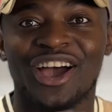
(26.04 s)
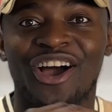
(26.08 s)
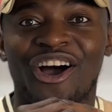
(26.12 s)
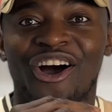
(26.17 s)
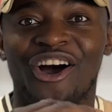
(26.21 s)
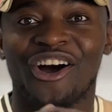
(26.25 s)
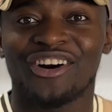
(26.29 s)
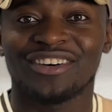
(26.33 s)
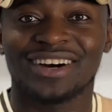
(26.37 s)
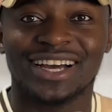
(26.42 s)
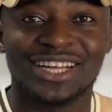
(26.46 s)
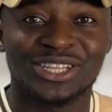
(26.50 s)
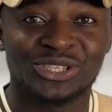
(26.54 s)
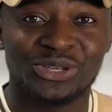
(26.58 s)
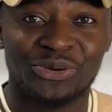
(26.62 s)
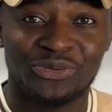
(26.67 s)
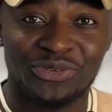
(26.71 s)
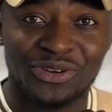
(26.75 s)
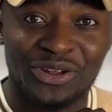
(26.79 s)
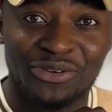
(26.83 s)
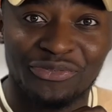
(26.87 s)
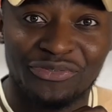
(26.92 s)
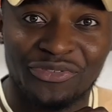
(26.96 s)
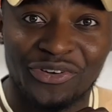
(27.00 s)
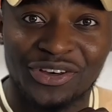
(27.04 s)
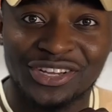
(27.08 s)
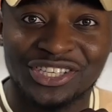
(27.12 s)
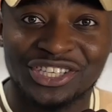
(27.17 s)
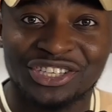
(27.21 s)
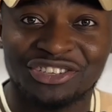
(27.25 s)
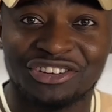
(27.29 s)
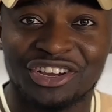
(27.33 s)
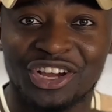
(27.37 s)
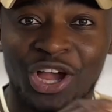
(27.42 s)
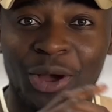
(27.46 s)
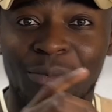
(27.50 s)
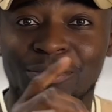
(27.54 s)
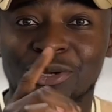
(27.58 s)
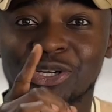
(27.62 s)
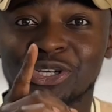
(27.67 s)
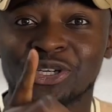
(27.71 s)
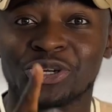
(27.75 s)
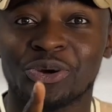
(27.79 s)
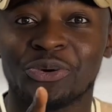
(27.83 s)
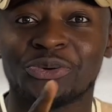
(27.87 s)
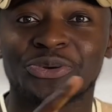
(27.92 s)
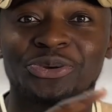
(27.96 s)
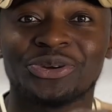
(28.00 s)
Alright, so for the first trick, I'll be
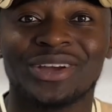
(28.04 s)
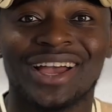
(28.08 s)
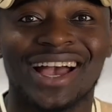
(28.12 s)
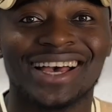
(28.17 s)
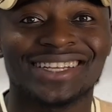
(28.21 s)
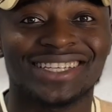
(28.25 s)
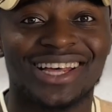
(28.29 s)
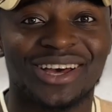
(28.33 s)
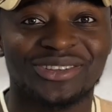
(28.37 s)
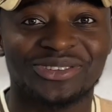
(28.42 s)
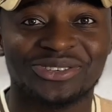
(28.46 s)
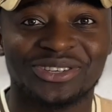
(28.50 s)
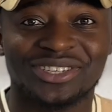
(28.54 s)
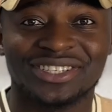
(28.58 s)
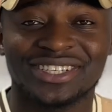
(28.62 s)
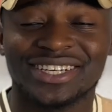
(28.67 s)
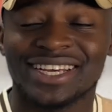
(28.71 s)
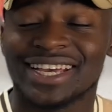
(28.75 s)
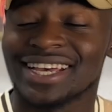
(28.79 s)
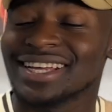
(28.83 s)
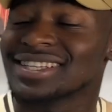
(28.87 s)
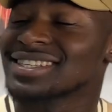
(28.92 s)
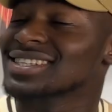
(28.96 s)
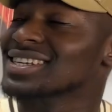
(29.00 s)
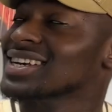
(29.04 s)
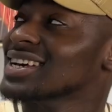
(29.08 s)
showing you guys how to create